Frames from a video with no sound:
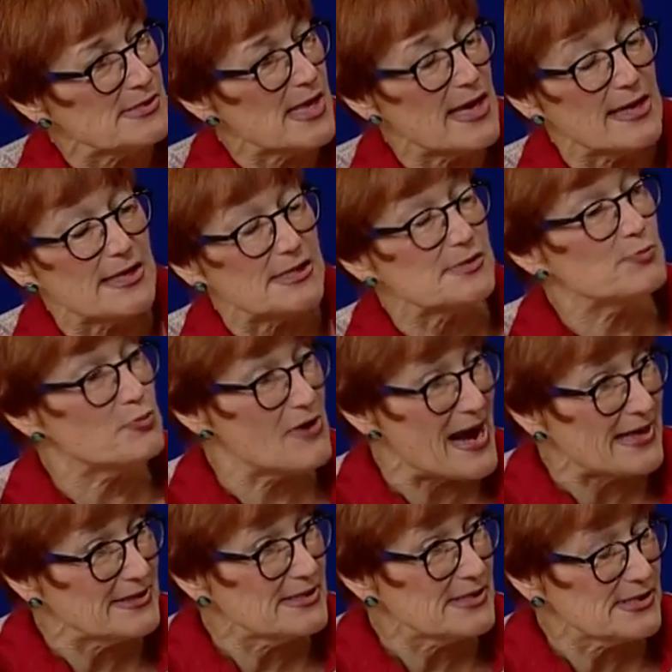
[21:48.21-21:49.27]
is like. It's
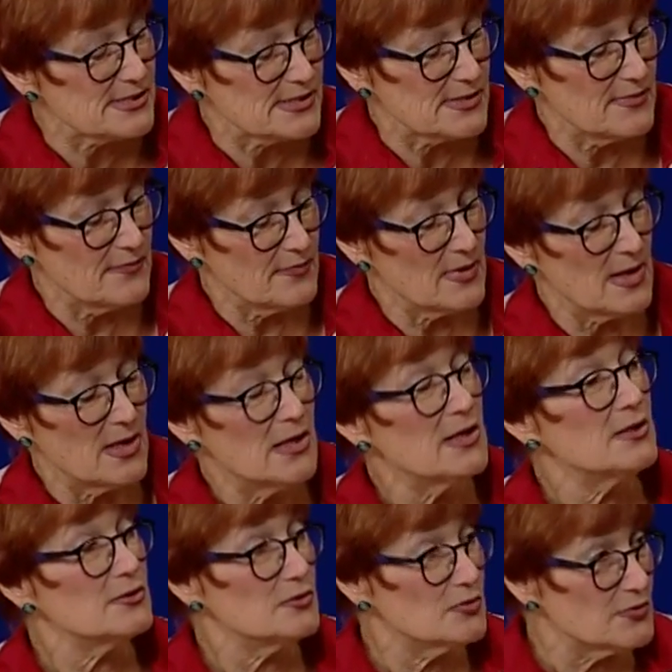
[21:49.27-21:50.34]
practice,
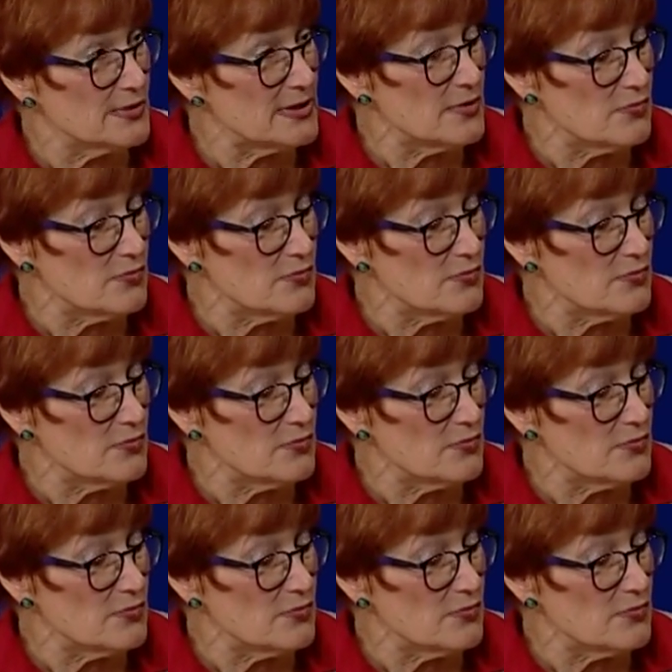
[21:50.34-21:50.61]
learning